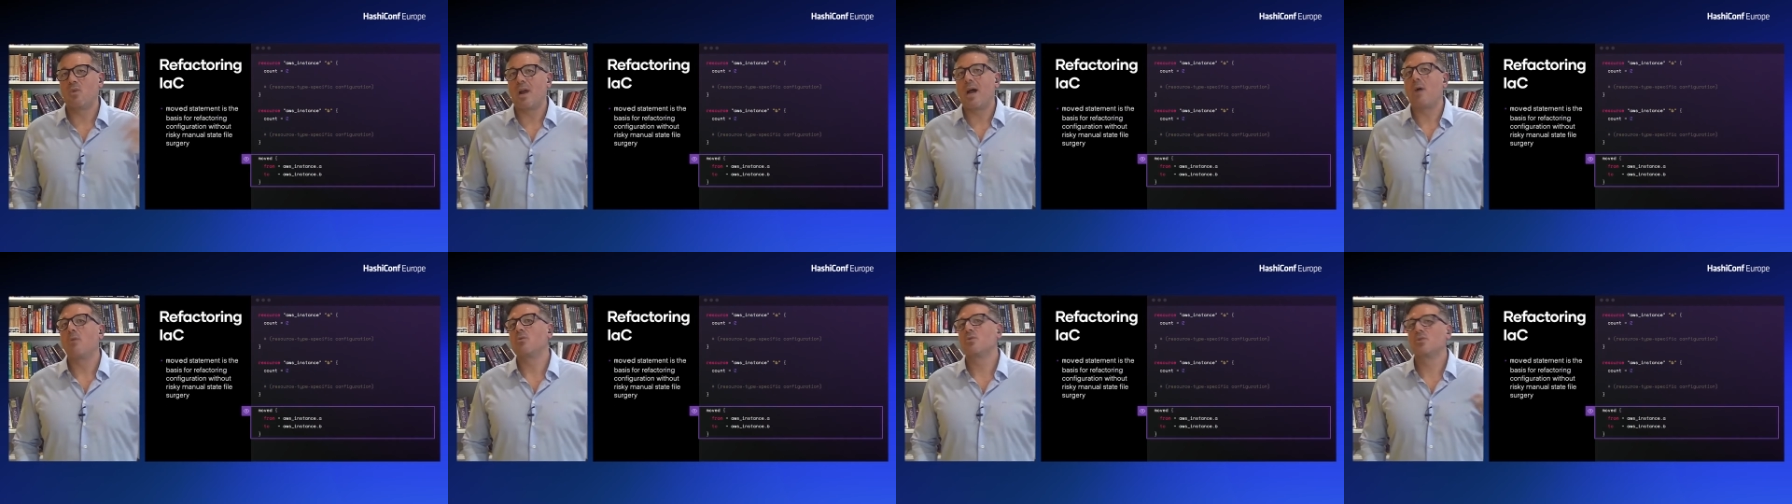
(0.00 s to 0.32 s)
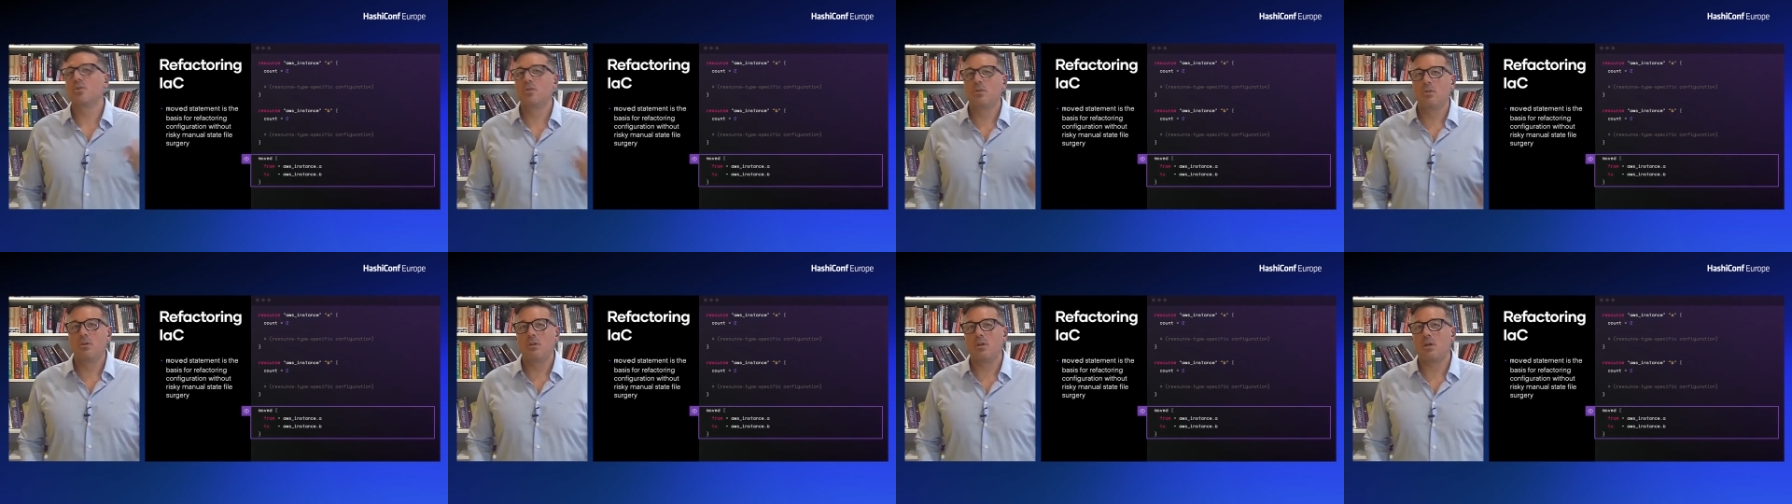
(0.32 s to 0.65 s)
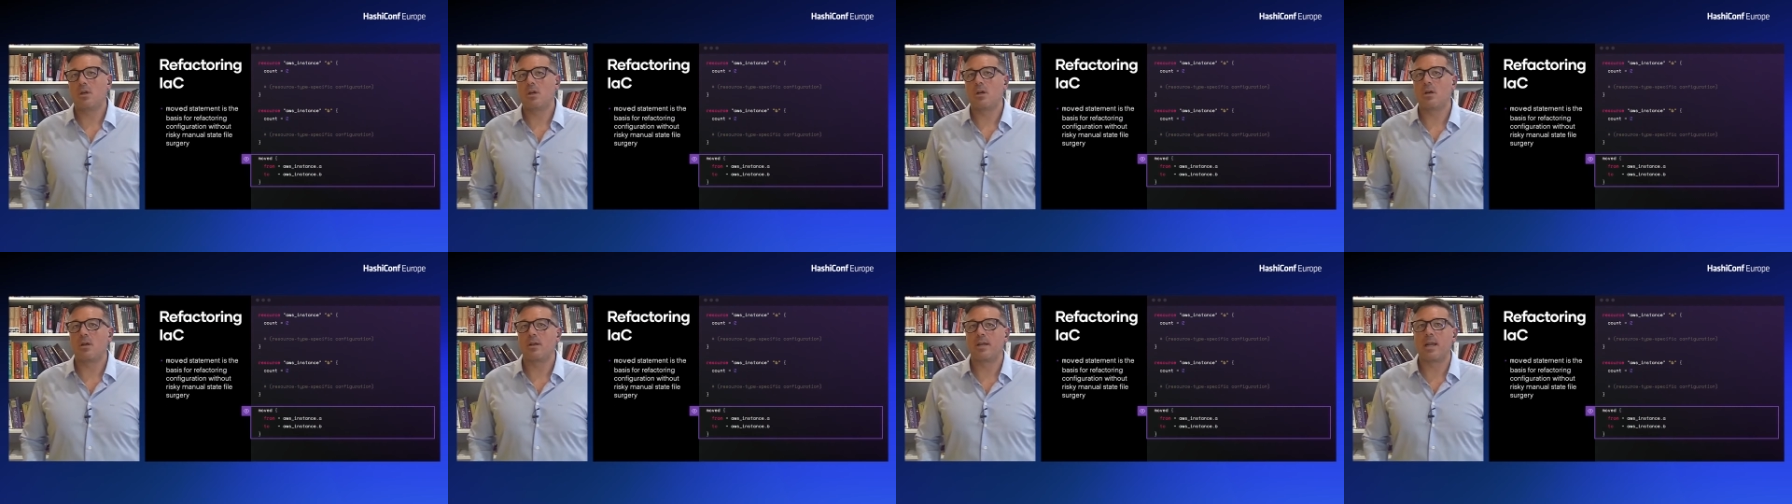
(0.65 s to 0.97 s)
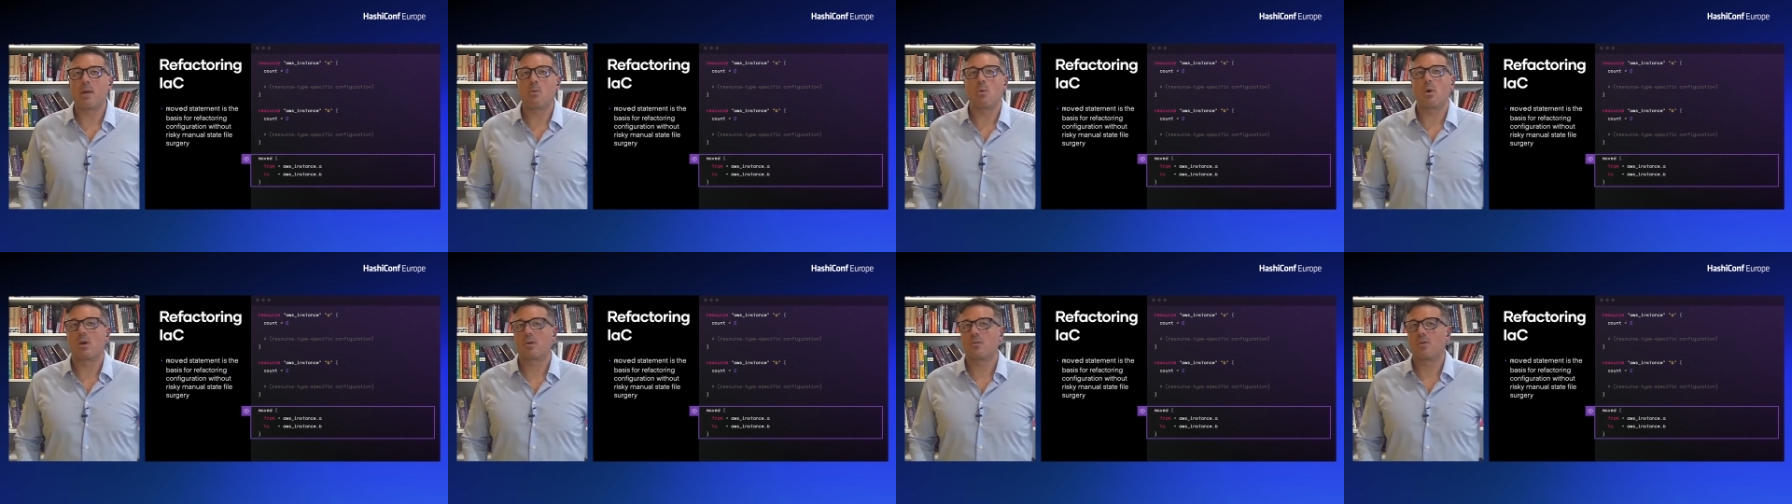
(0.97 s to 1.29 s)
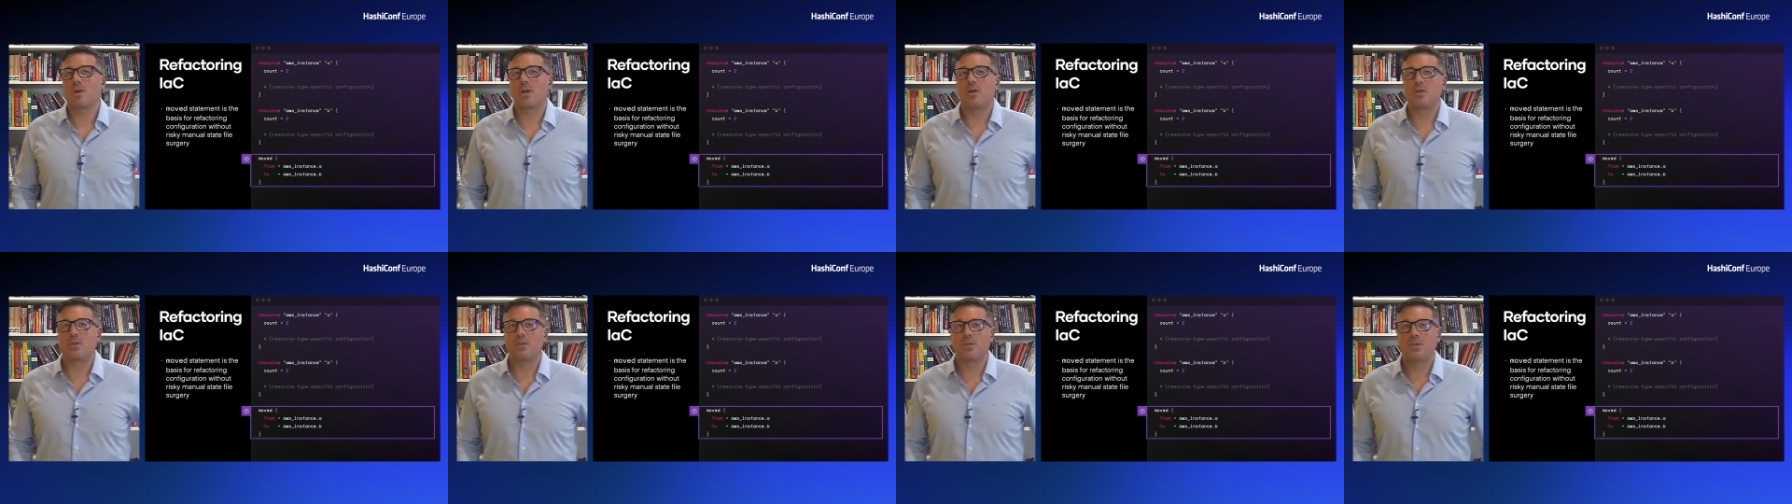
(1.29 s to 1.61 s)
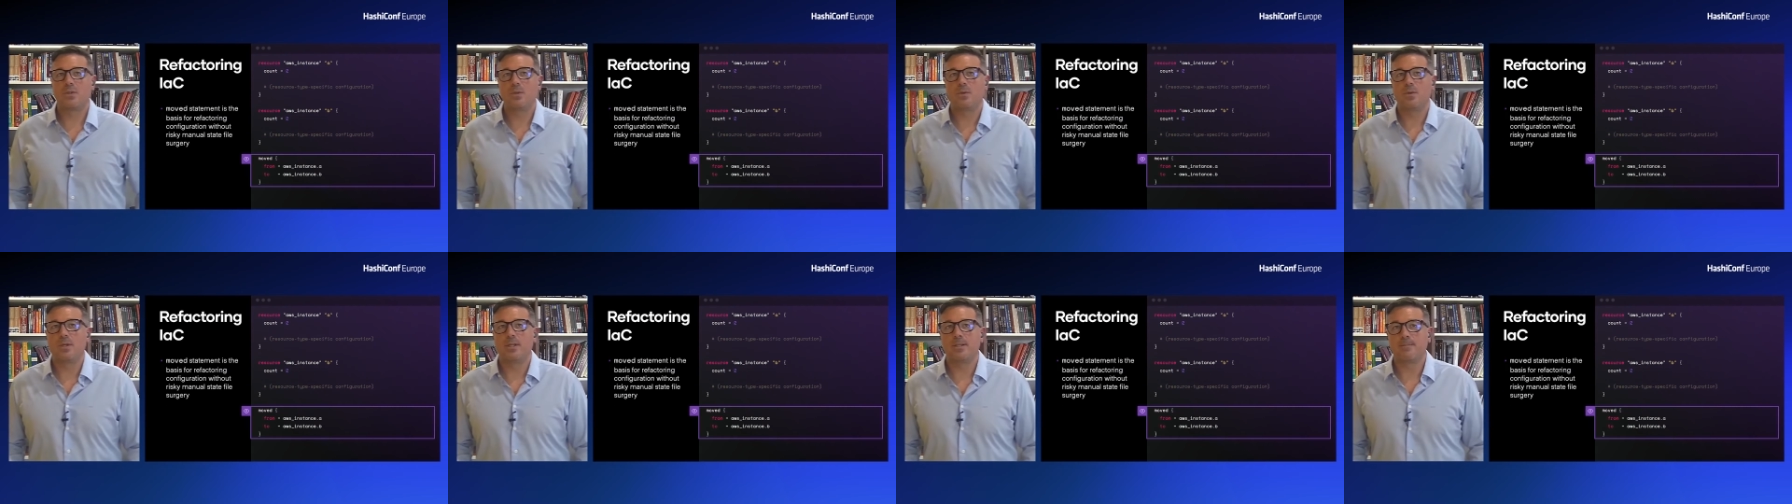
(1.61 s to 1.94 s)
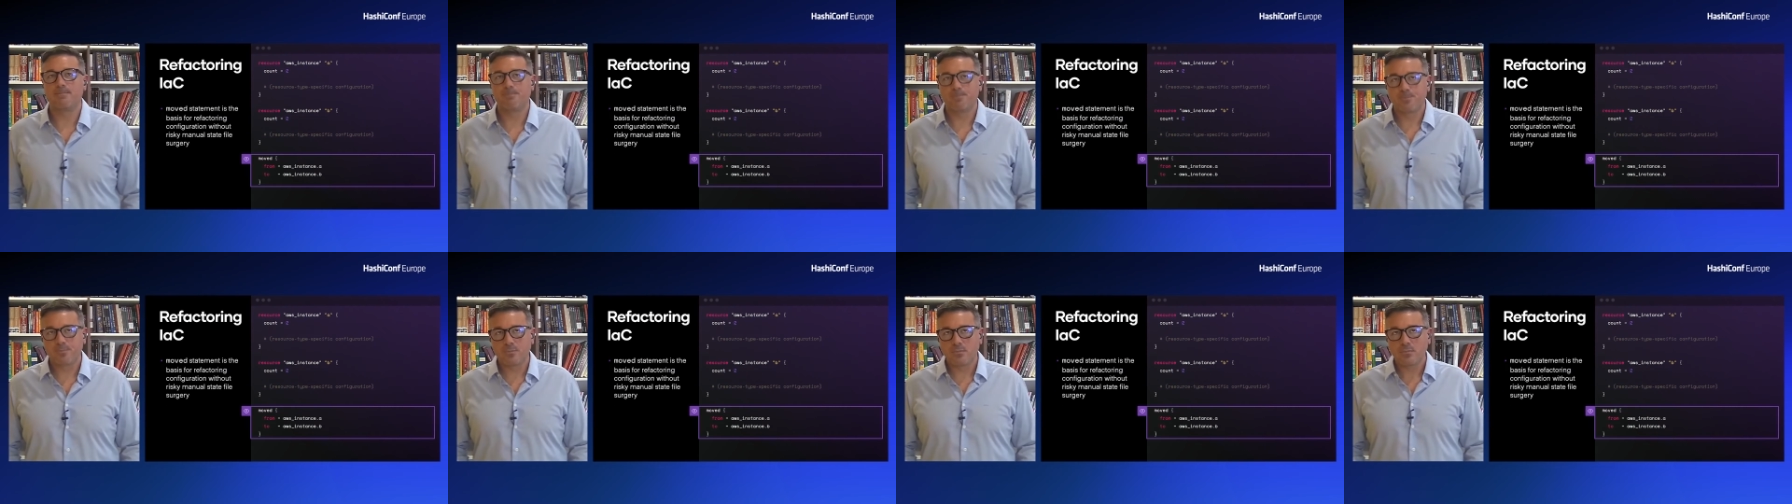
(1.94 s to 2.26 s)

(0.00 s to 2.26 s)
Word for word: routes, uh, network routes, right?